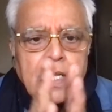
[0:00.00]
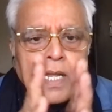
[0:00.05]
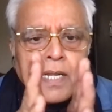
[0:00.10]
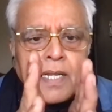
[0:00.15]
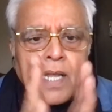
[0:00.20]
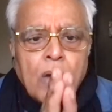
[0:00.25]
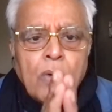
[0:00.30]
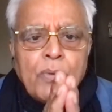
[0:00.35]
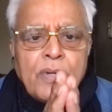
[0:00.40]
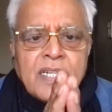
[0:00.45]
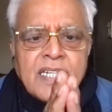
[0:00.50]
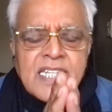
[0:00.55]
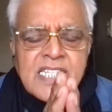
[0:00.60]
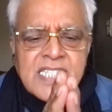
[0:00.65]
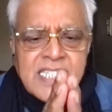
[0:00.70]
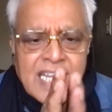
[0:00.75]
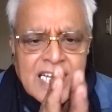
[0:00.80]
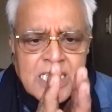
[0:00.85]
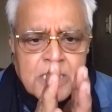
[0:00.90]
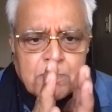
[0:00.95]
Now it
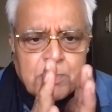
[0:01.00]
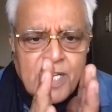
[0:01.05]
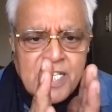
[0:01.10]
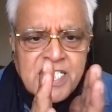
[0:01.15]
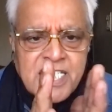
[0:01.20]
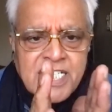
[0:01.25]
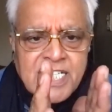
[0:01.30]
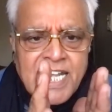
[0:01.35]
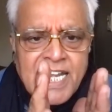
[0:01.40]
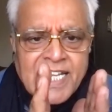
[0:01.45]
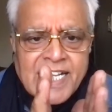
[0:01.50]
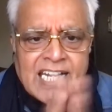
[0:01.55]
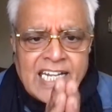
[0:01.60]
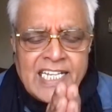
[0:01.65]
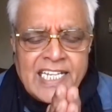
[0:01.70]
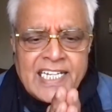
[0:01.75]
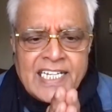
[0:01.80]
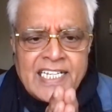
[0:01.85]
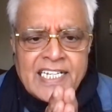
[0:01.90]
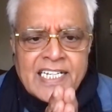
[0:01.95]
is explicitly
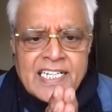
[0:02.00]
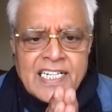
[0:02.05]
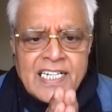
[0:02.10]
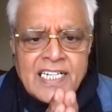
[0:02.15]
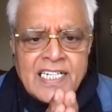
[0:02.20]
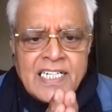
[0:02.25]
clear.